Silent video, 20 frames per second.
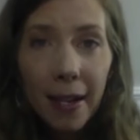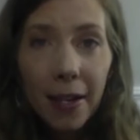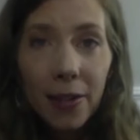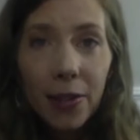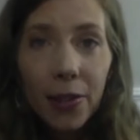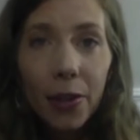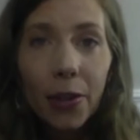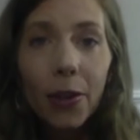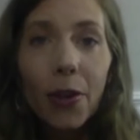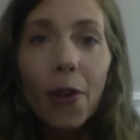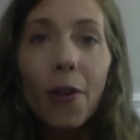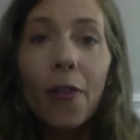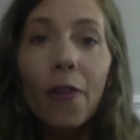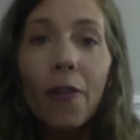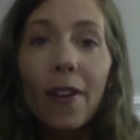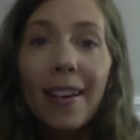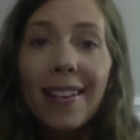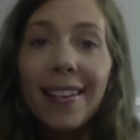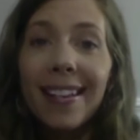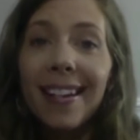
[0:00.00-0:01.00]
circle
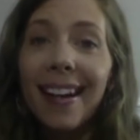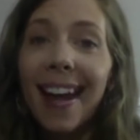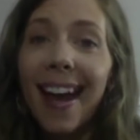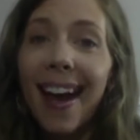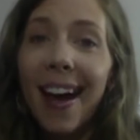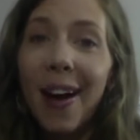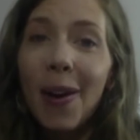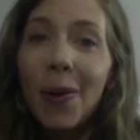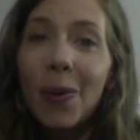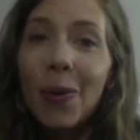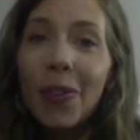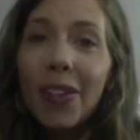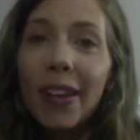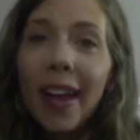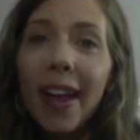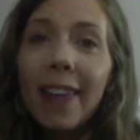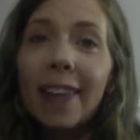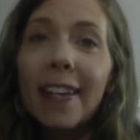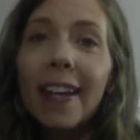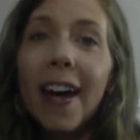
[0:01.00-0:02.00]
facing out
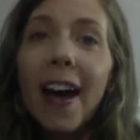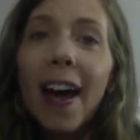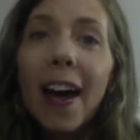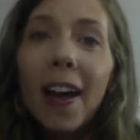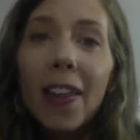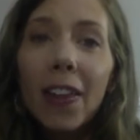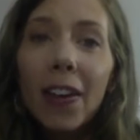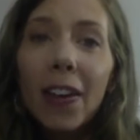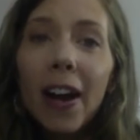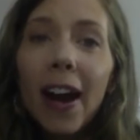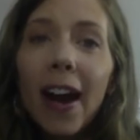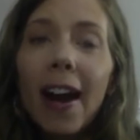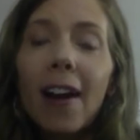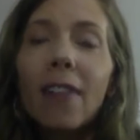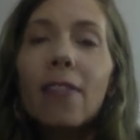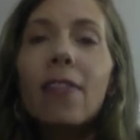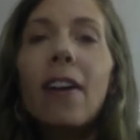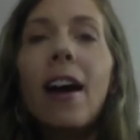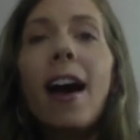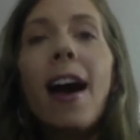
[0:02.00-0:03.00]
and the other
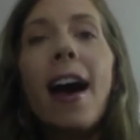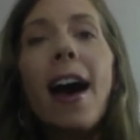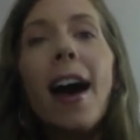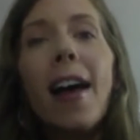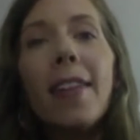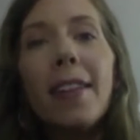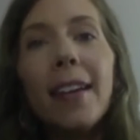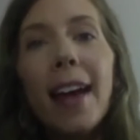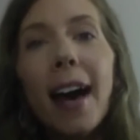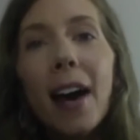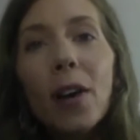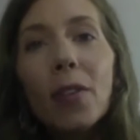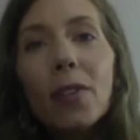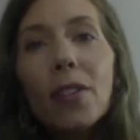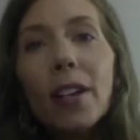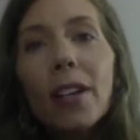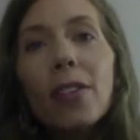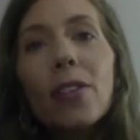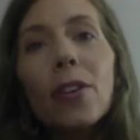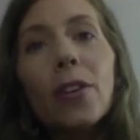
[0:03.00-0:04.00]
half on the
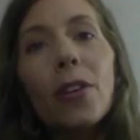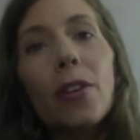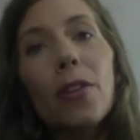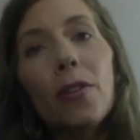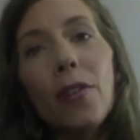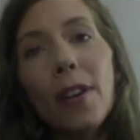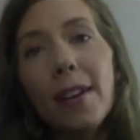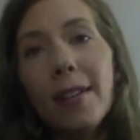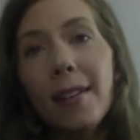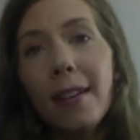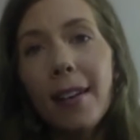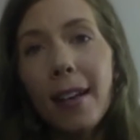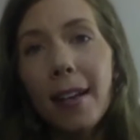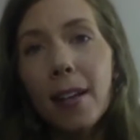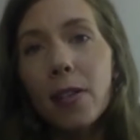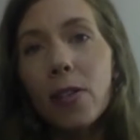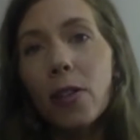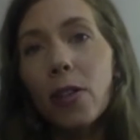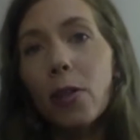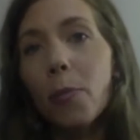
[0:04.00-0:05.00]
outside circle facing
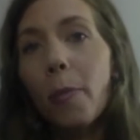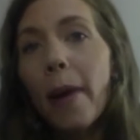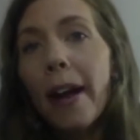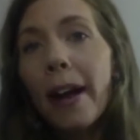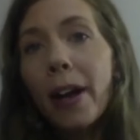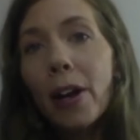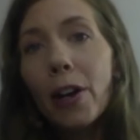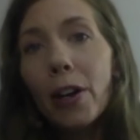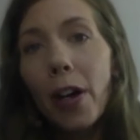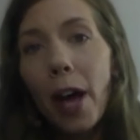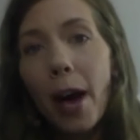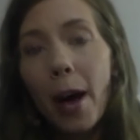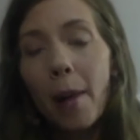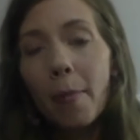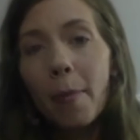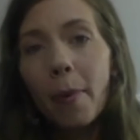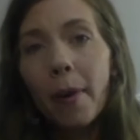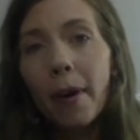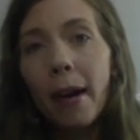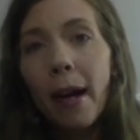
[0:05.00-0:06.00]
in. So they're paired up.
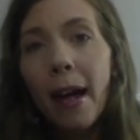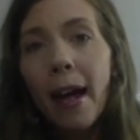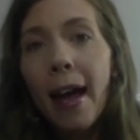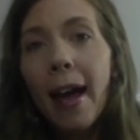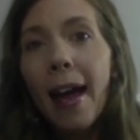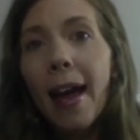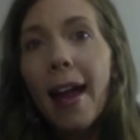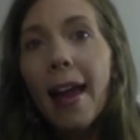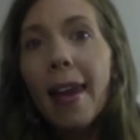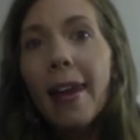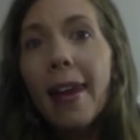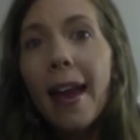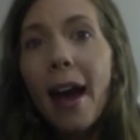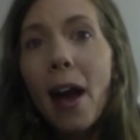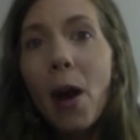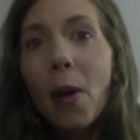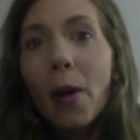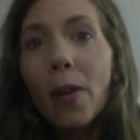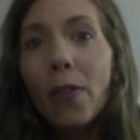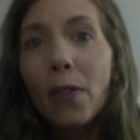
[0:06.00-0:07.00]

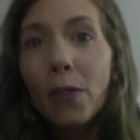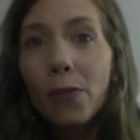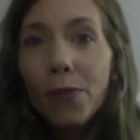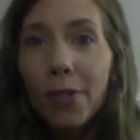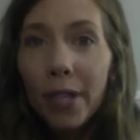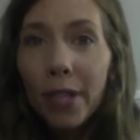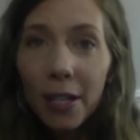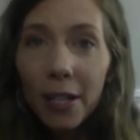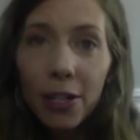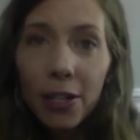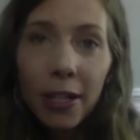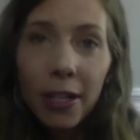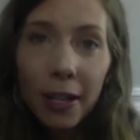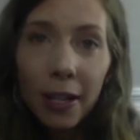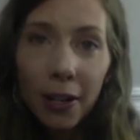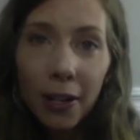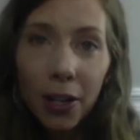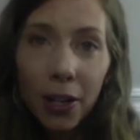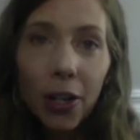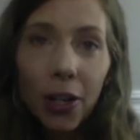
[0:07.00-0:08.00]
Now, if you teach the
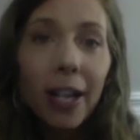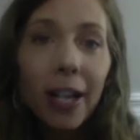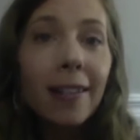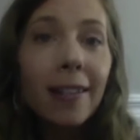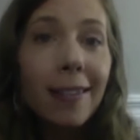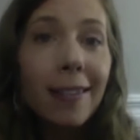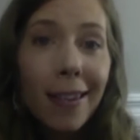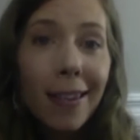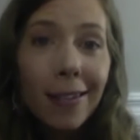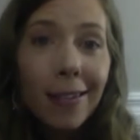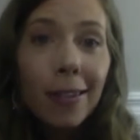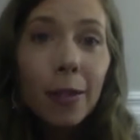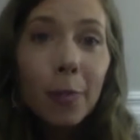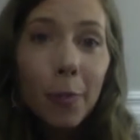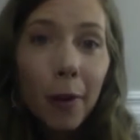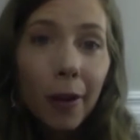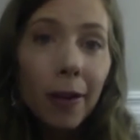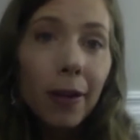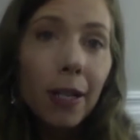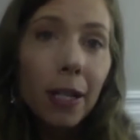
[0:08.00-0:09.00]
younger grades, this is
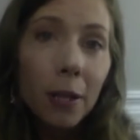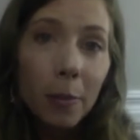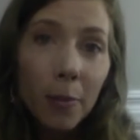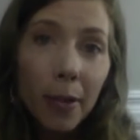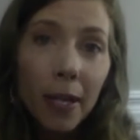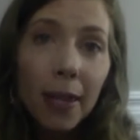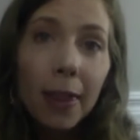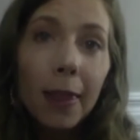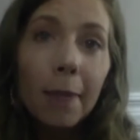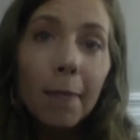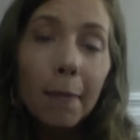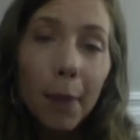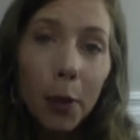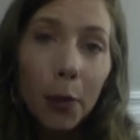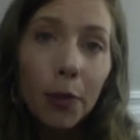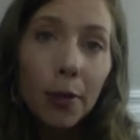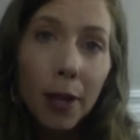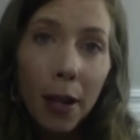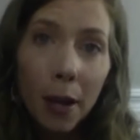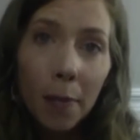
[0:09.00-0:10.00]
probably going to be the
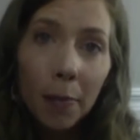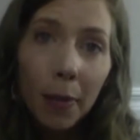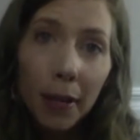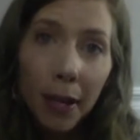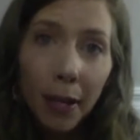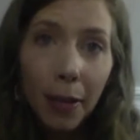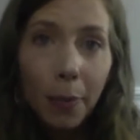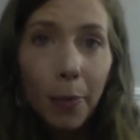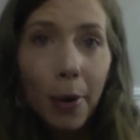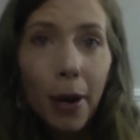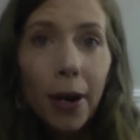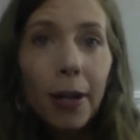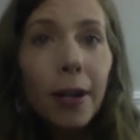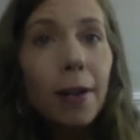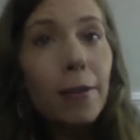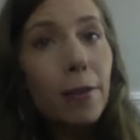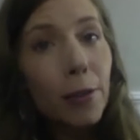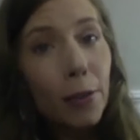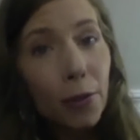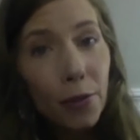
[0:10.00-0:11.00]
most complicated part of
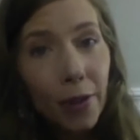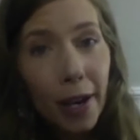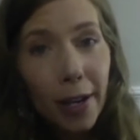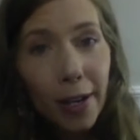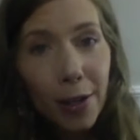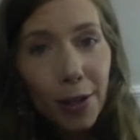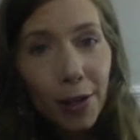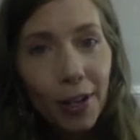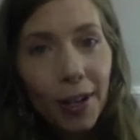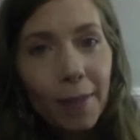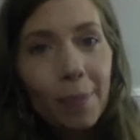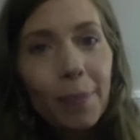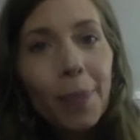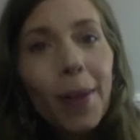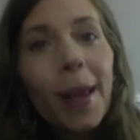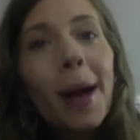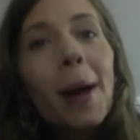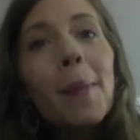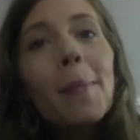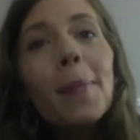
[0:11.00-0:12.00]
the strategy.
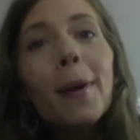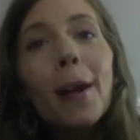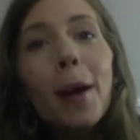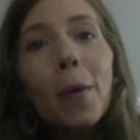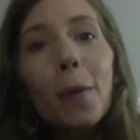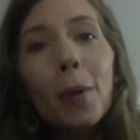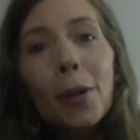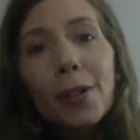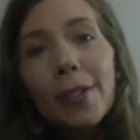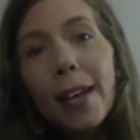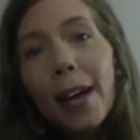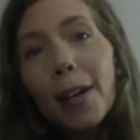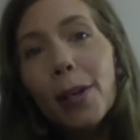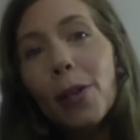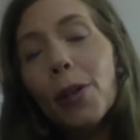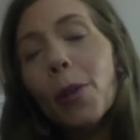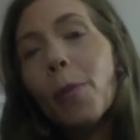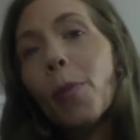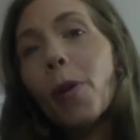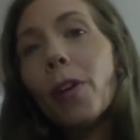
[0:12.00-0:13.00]
But I will tell you,
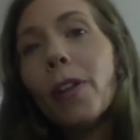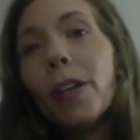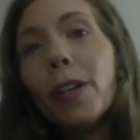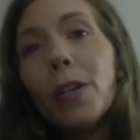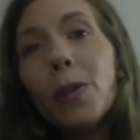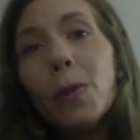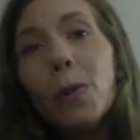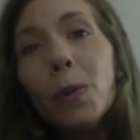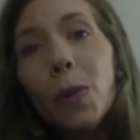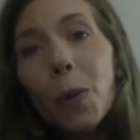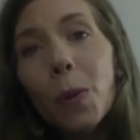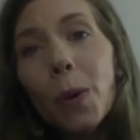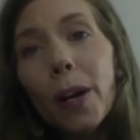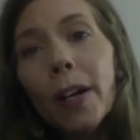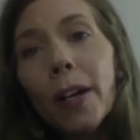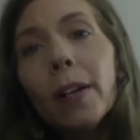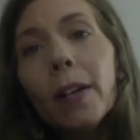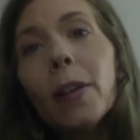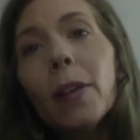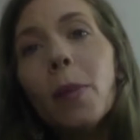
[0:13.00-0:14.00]
the more that you do
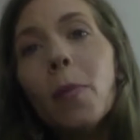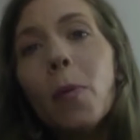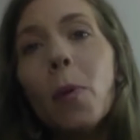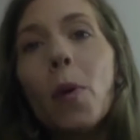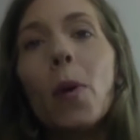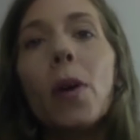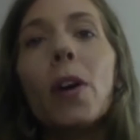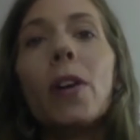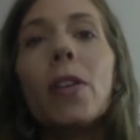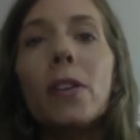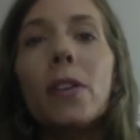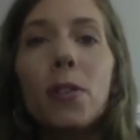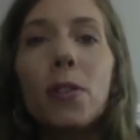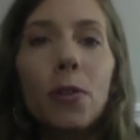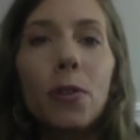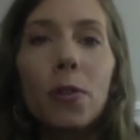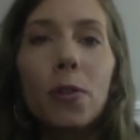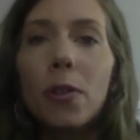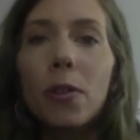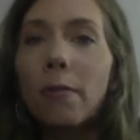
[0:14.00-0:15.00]
it, the more the
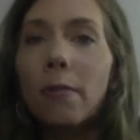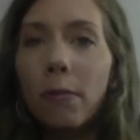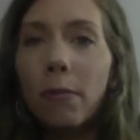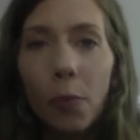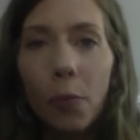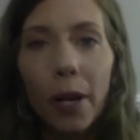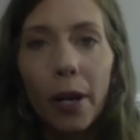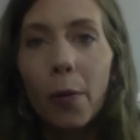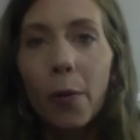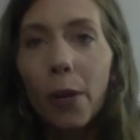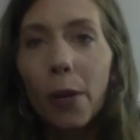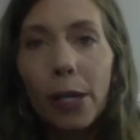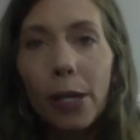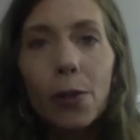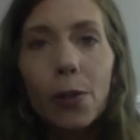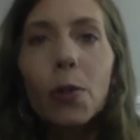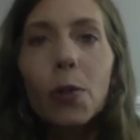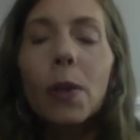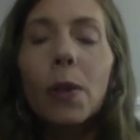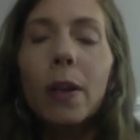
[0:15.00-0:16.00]
students will get really
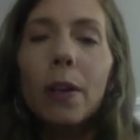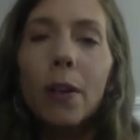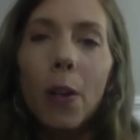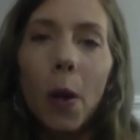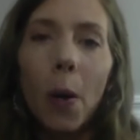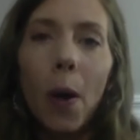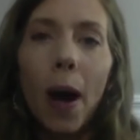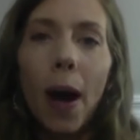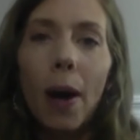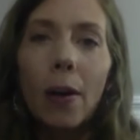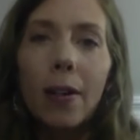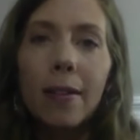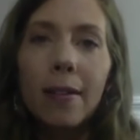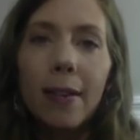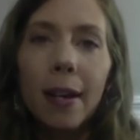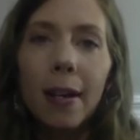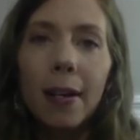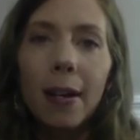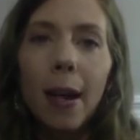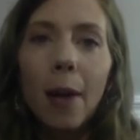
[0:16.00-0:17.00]
used to it and know how to
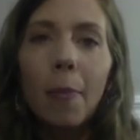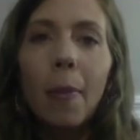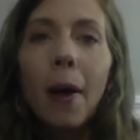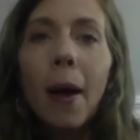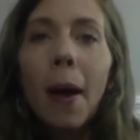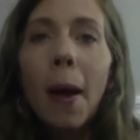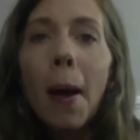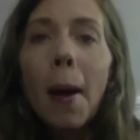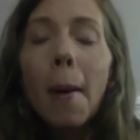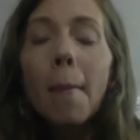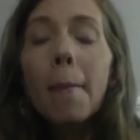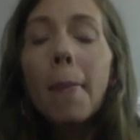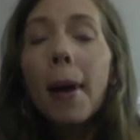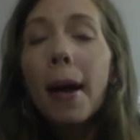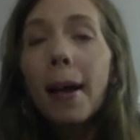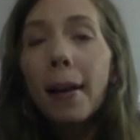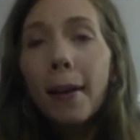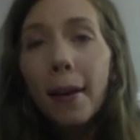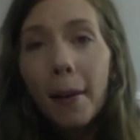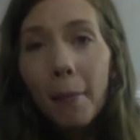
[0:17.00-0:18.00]
set it up.
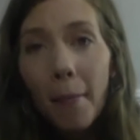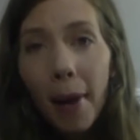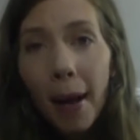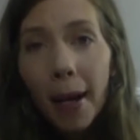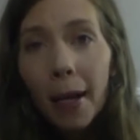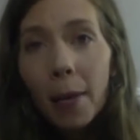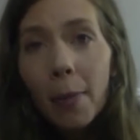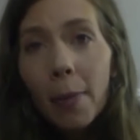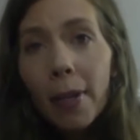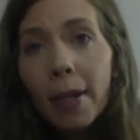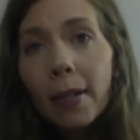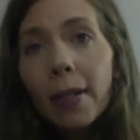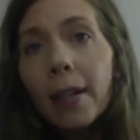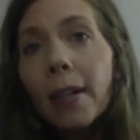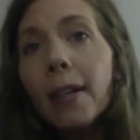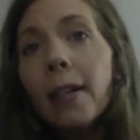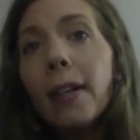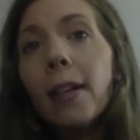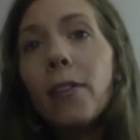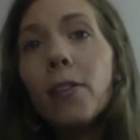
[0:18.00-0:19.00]
But in my
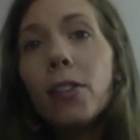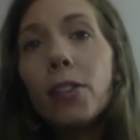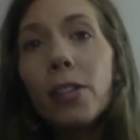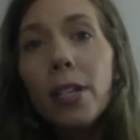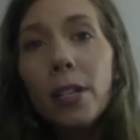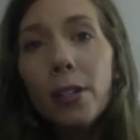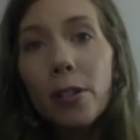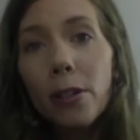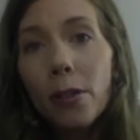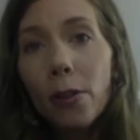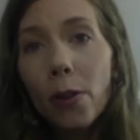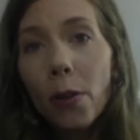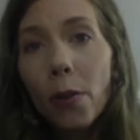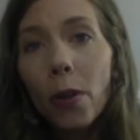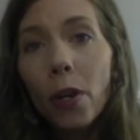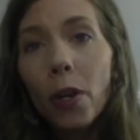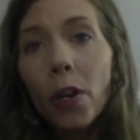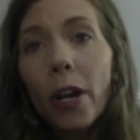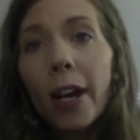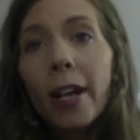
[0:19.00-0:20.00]
opinion, if you're teaching the lower
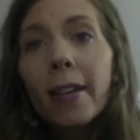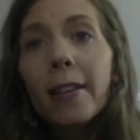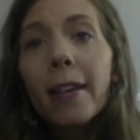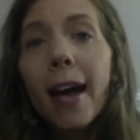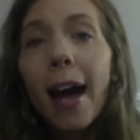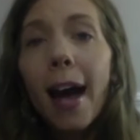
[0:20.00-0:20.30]
grades,